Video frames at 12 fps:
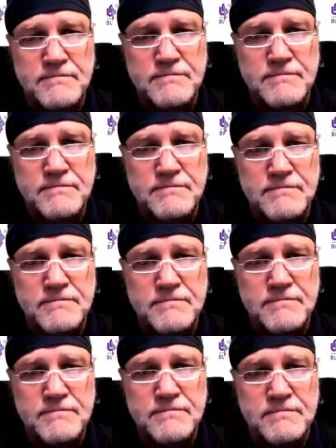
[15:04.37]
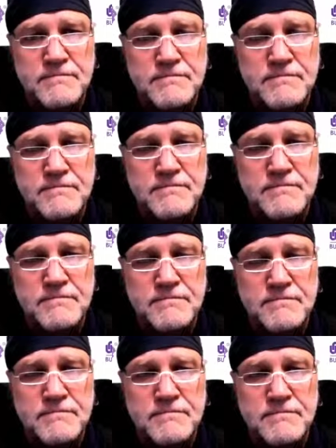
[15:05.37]

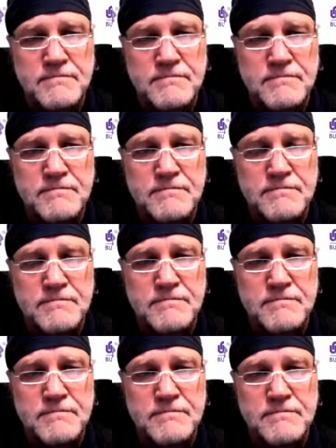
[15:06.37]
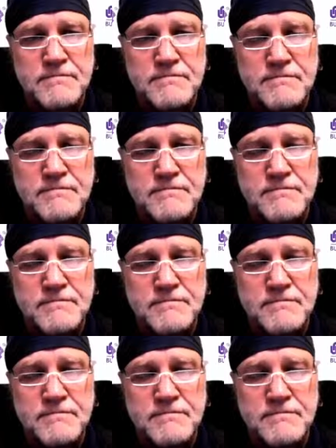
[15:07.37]
(not speaking)